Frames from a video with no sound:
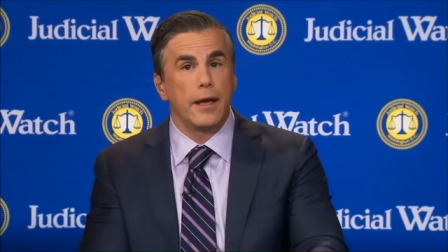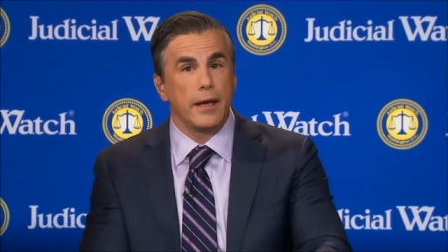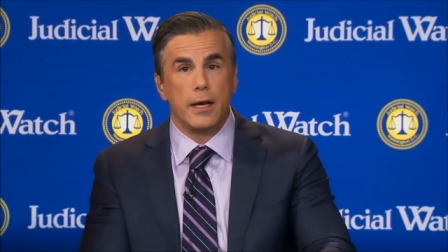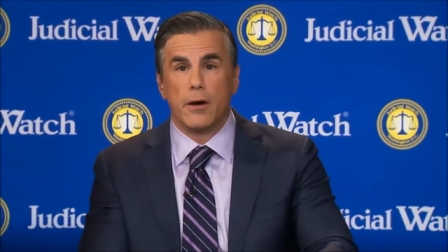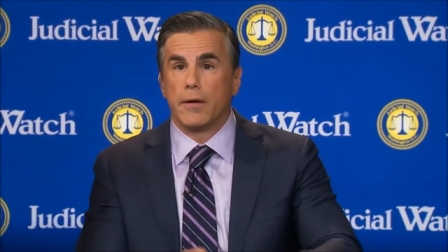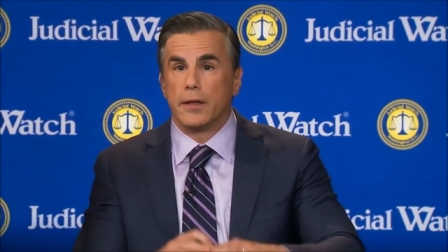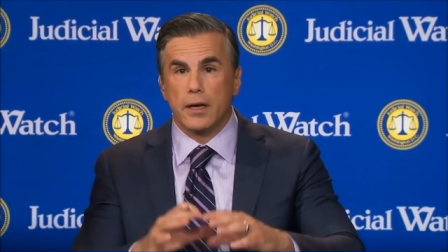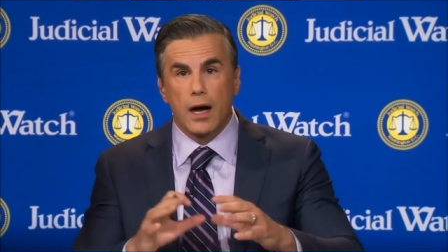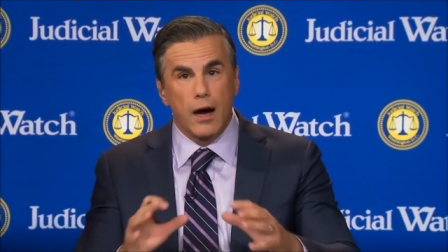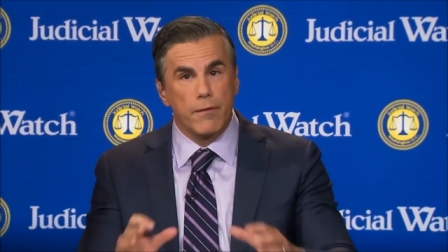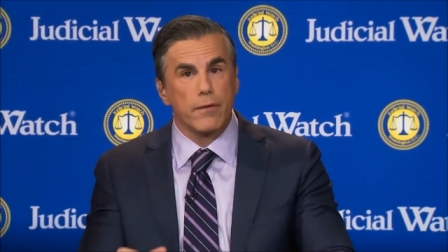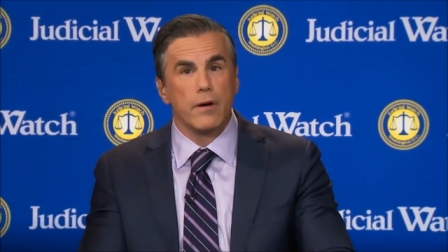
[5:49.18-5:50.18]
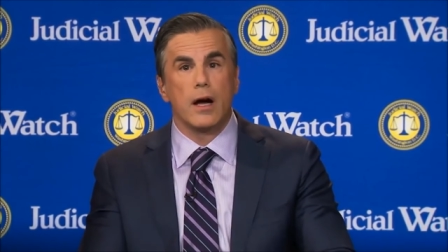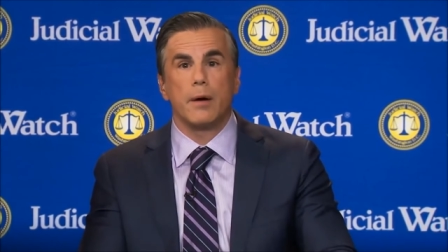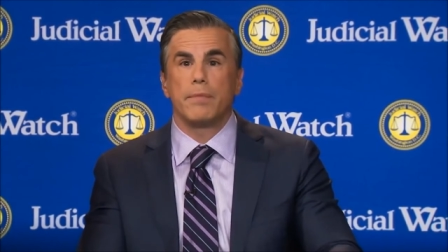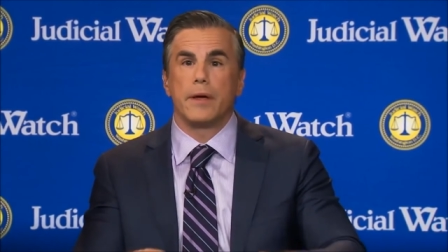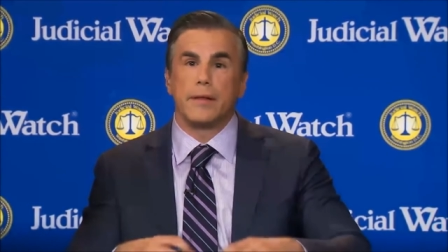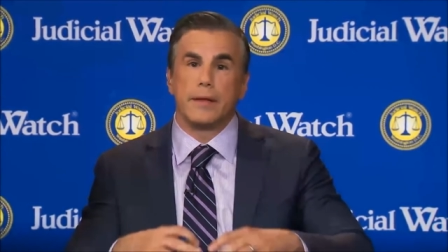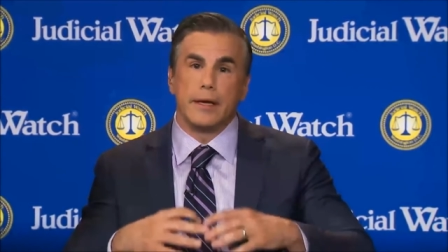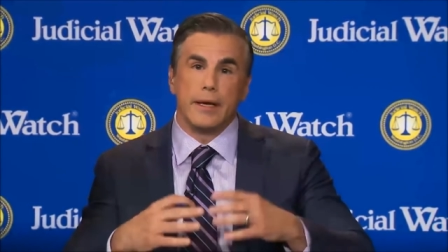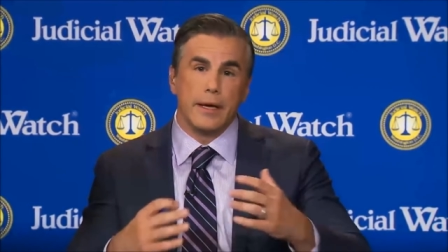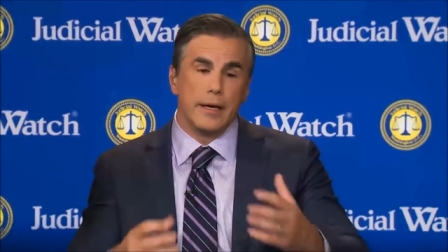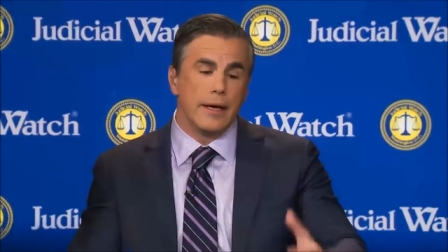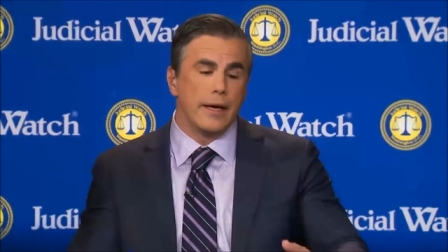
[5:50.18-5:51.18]
you know, and the cover up and the
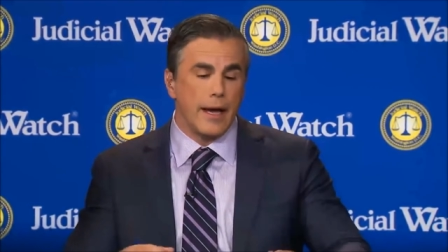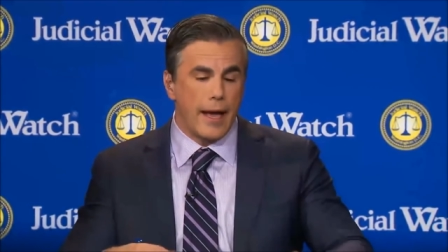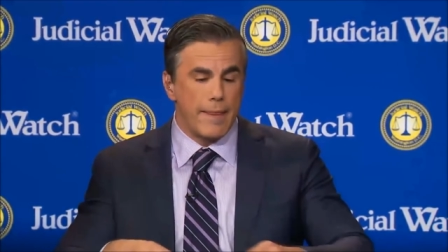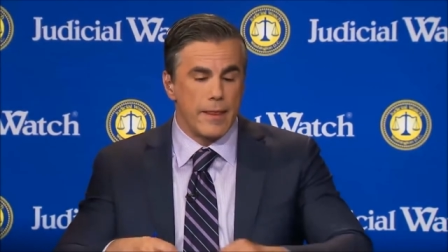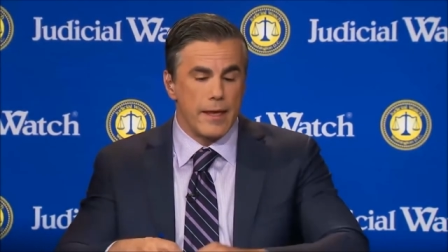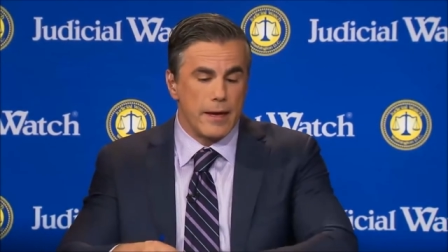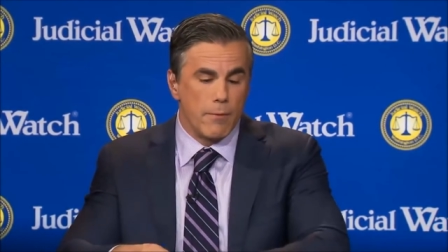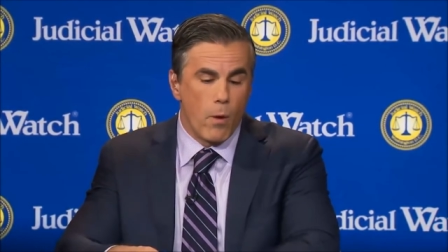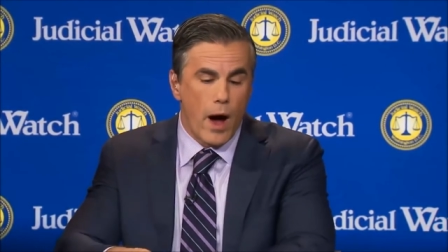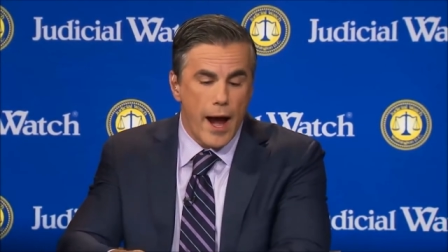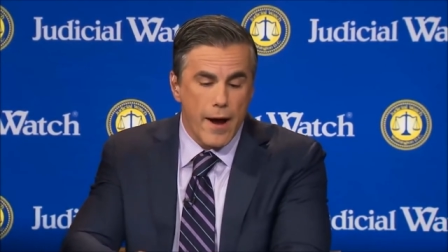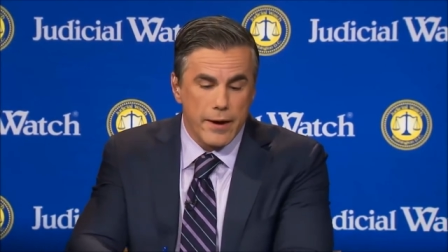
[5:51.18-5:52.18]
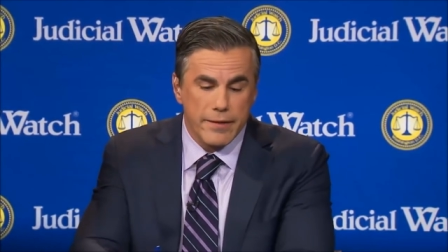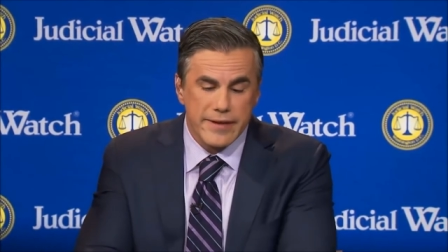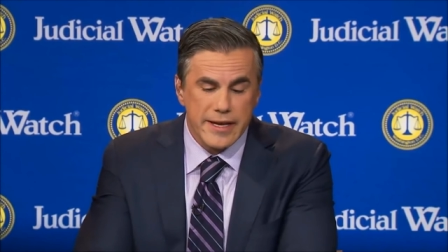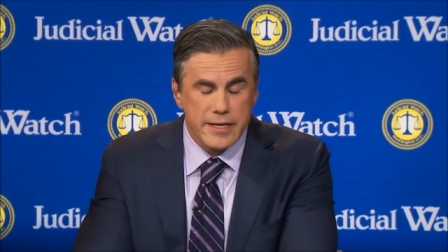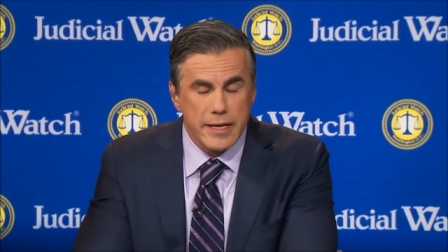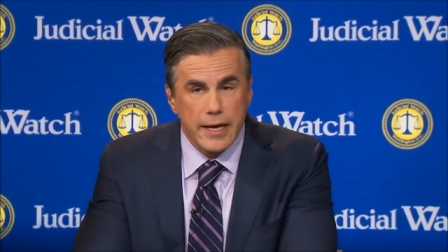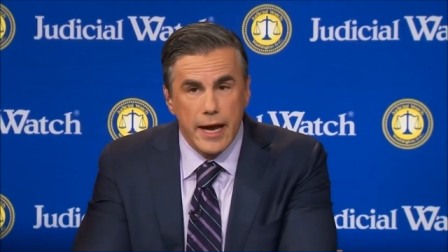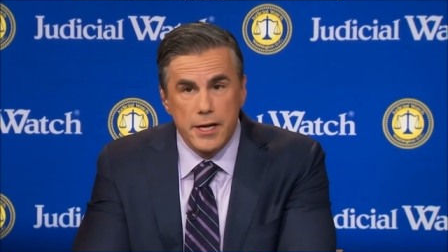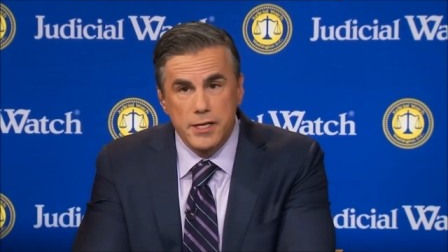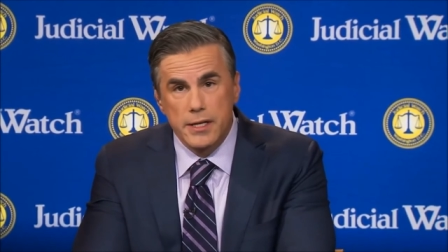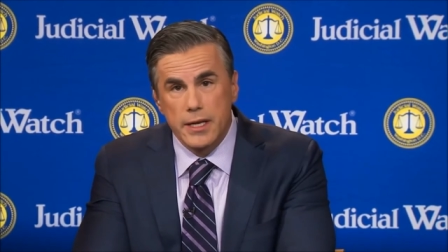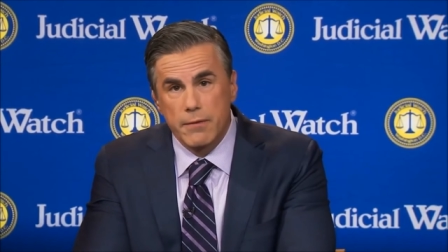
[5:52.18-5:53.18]
and the wired investigation